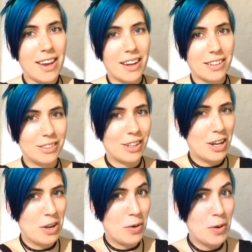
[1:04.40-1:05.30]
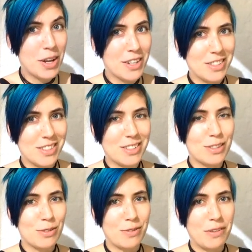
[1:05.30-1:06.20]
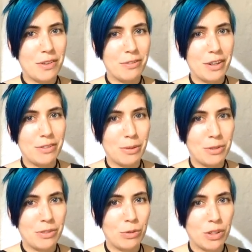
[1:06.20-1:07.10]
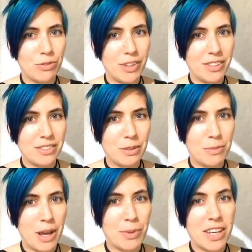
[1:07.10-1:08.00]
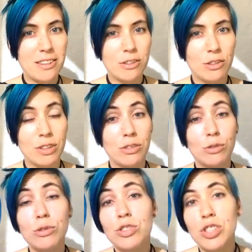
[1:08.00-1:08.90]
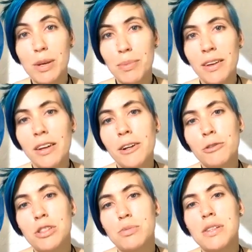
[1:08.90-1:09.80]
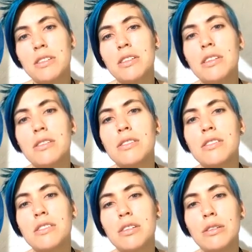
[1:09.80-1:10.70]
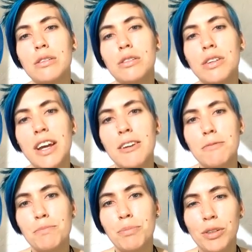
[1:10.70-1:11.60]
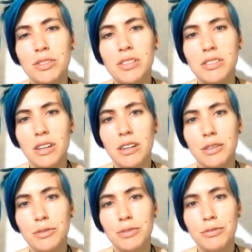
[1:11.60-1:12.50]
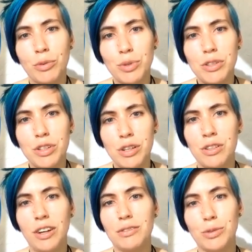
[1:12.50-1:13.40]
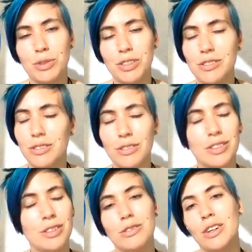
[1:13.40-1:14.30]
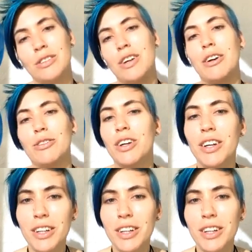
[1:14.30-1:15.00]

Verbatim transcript: Hackster.io and search for 555 timer if you want to find some applications for this cool chip, which is basically used to create pulses of voltage and not voltage, or you know, and ground,